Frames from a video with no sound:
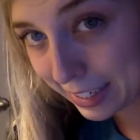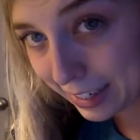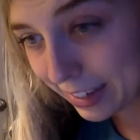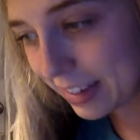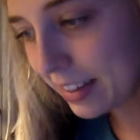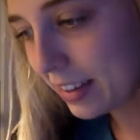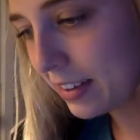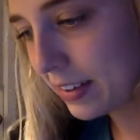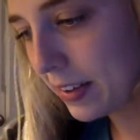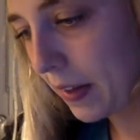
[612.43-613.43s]
it,
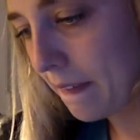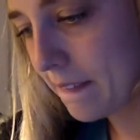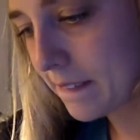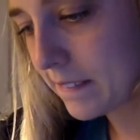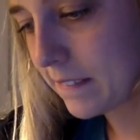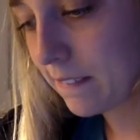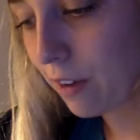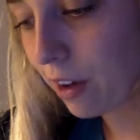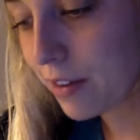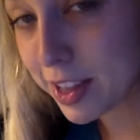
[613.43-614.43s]

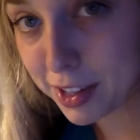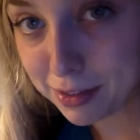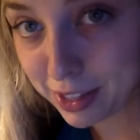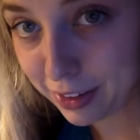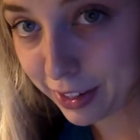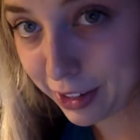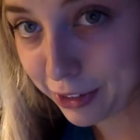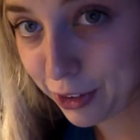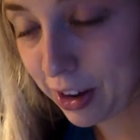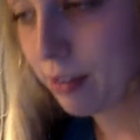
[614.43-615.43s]
obviously you need to let it dry,